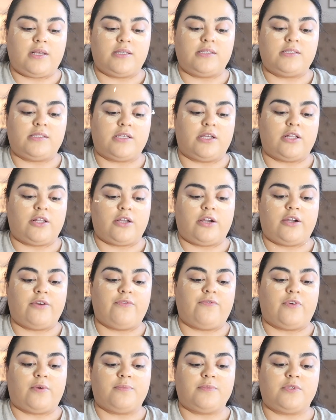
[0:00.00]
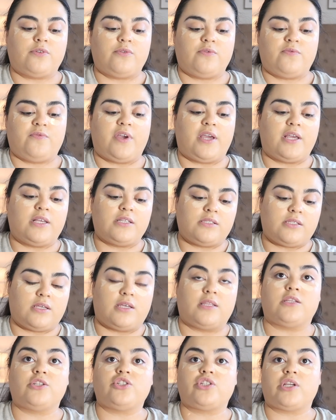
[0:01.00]
concealer from Too Faced
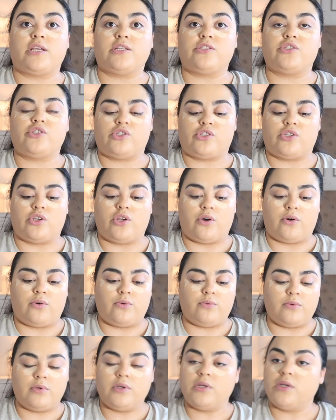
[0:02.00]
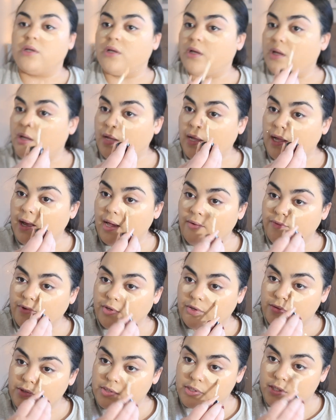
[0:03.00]
in the shade Snow. I
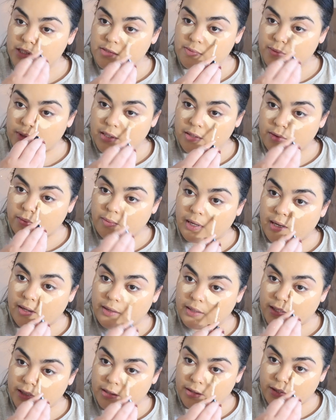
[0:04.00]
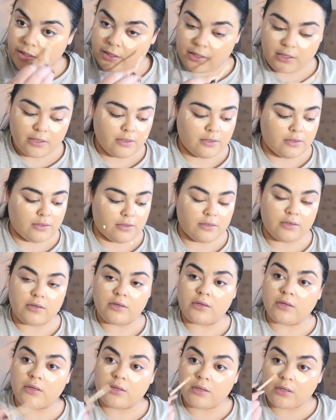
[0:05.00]
haven't used this one in a while either.
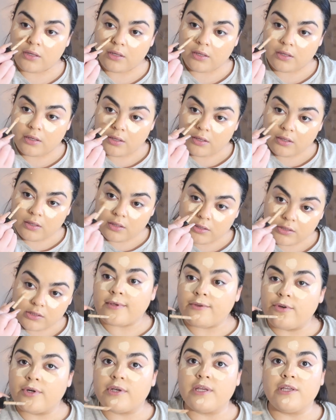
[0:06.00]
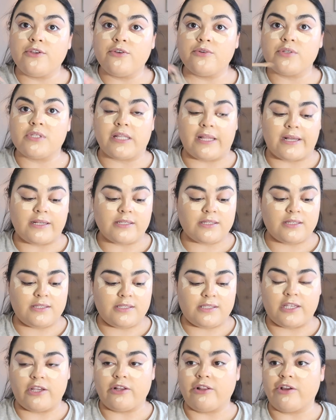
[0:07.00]
You can use less
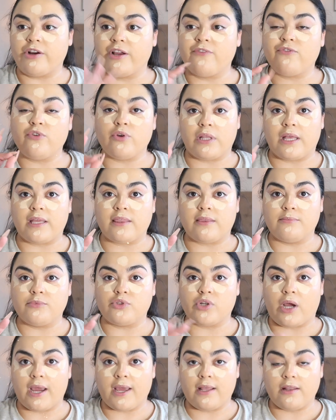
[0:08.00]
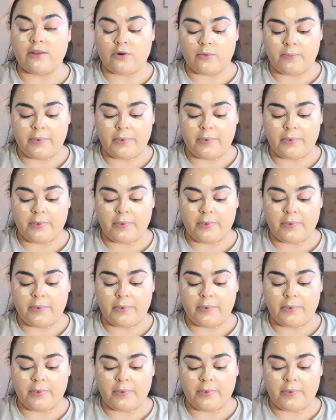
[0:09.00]
concealer if you let them dry a little